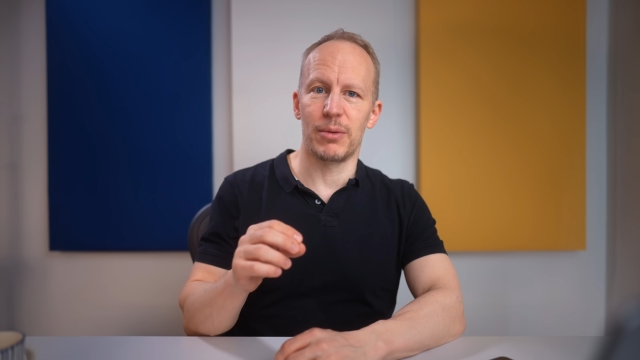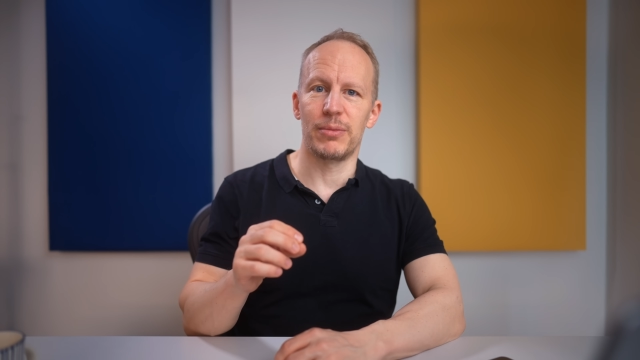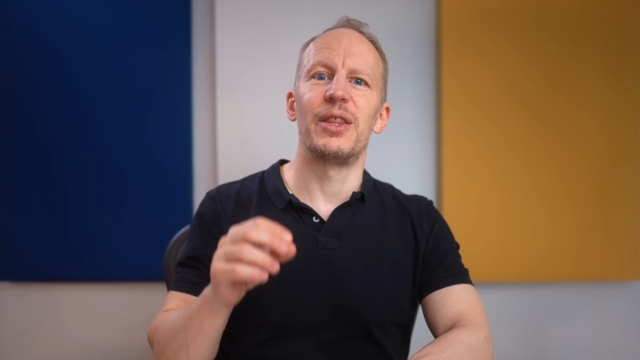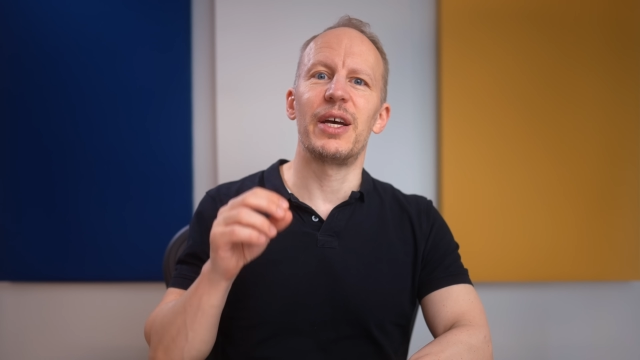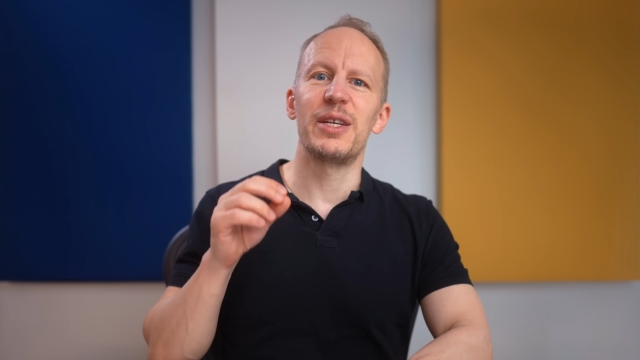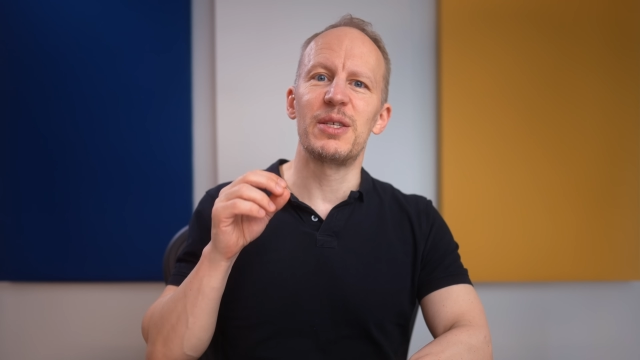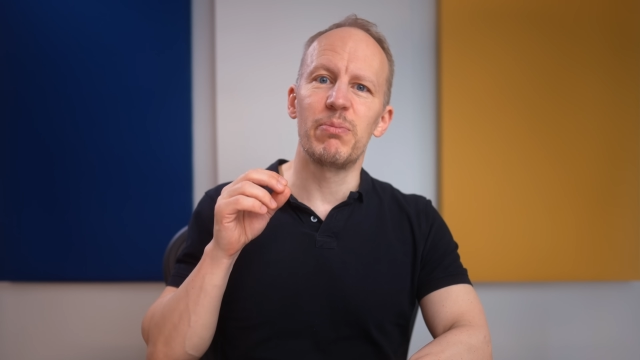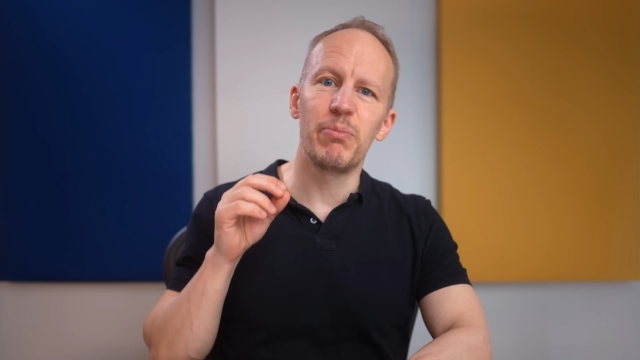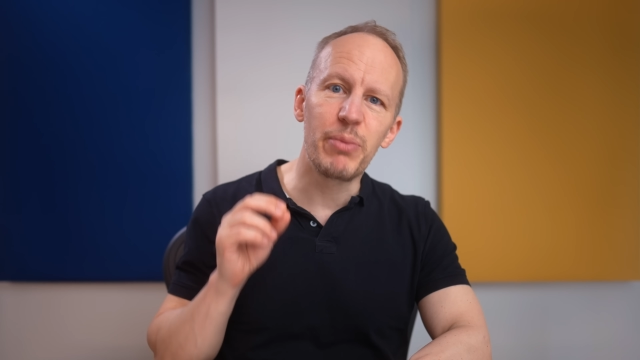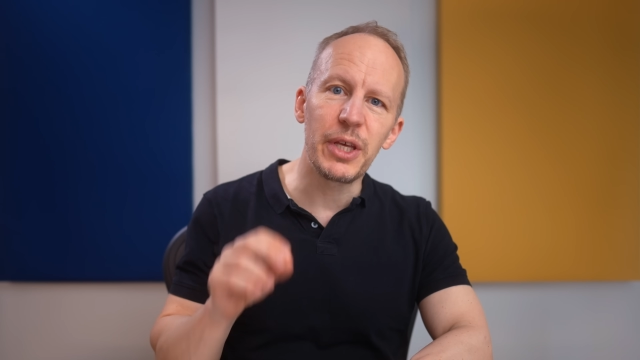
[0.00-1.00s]
There's
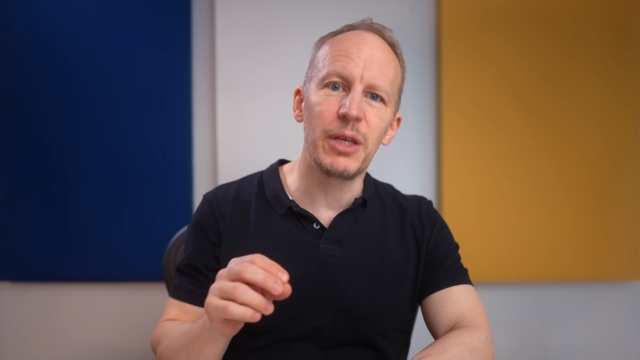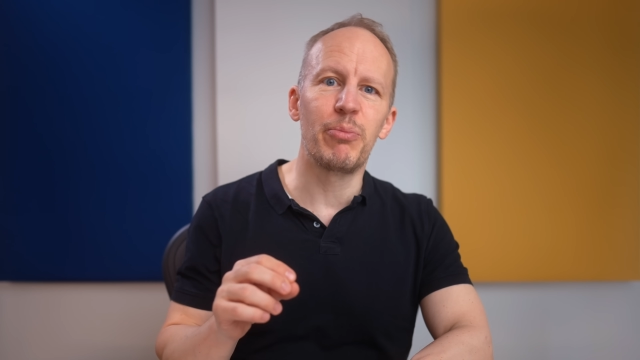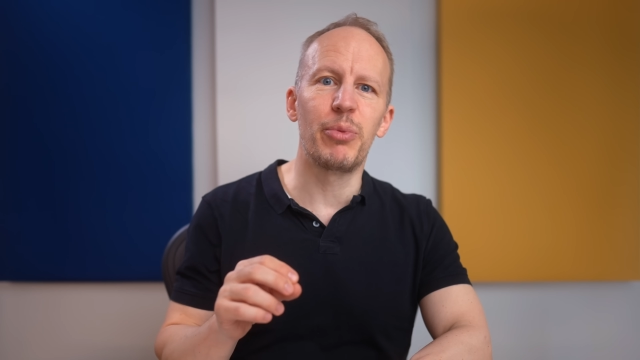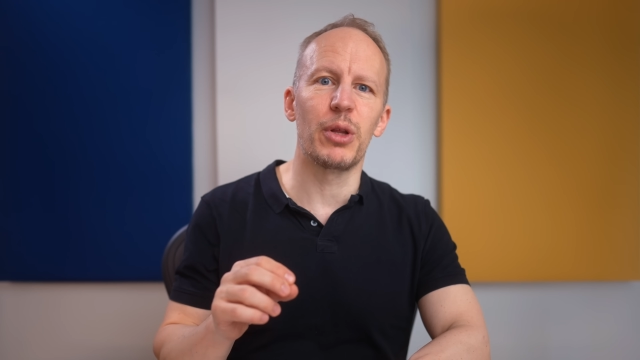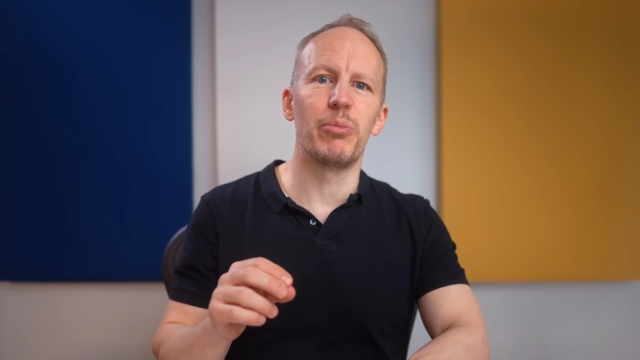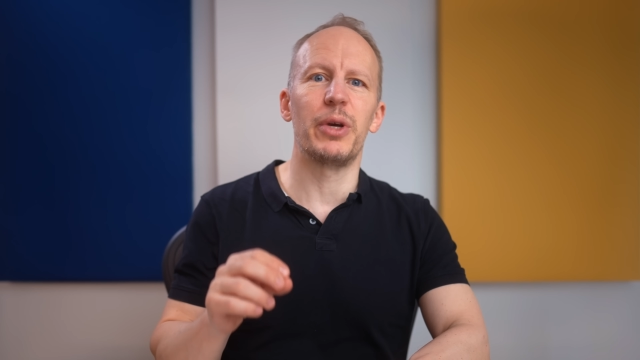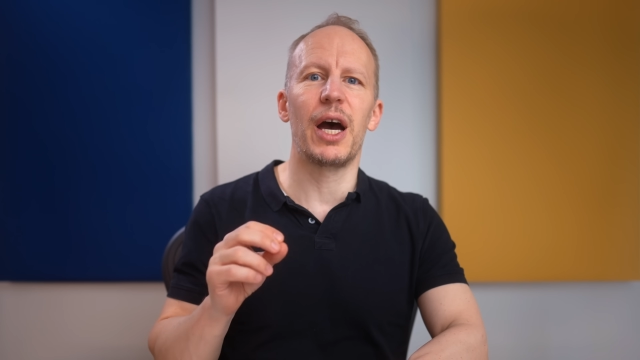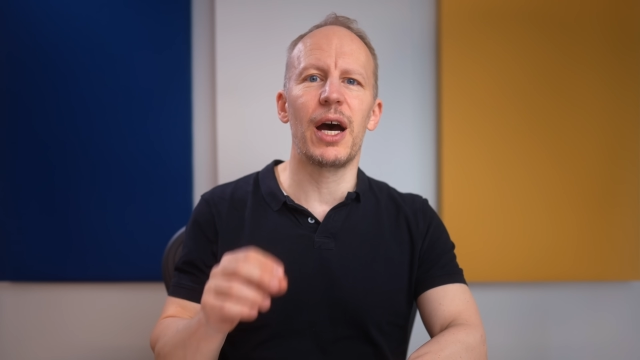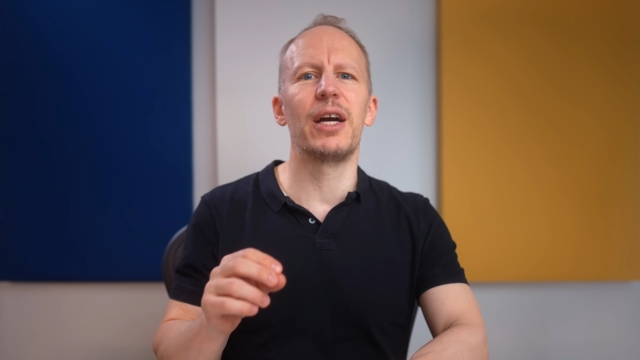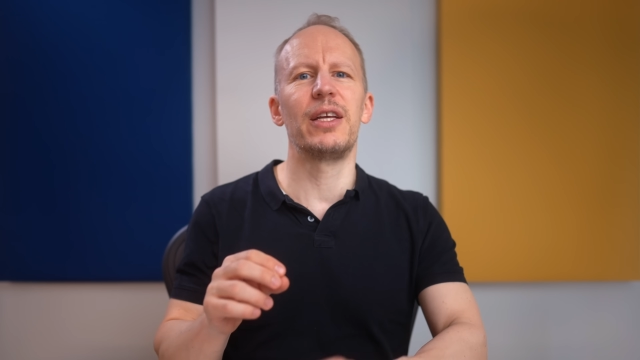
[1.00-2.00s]
people
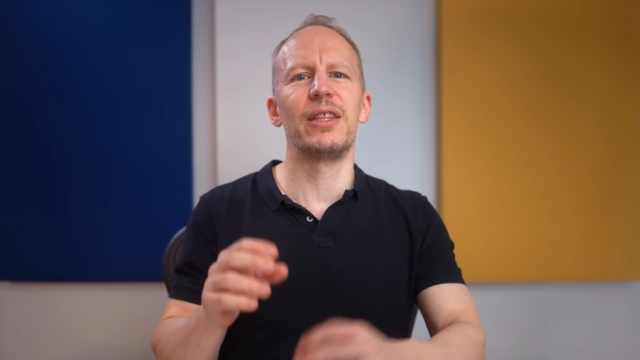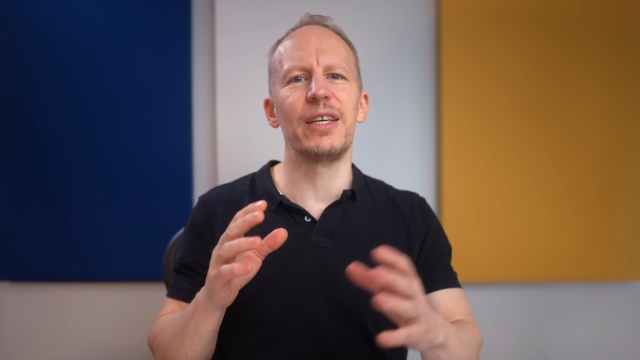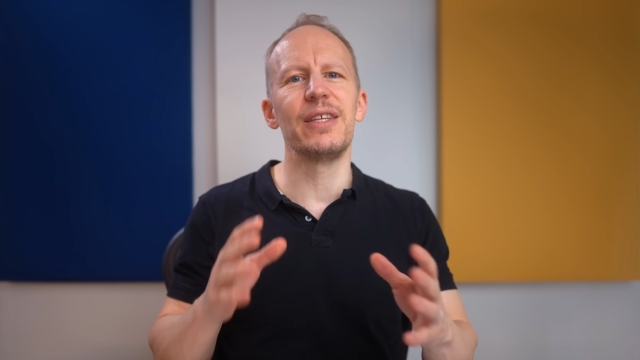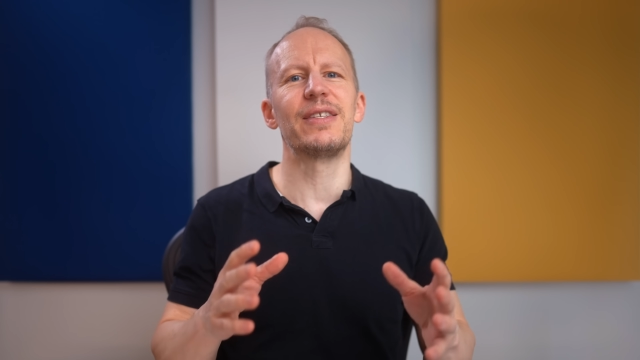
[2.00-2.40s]
behind these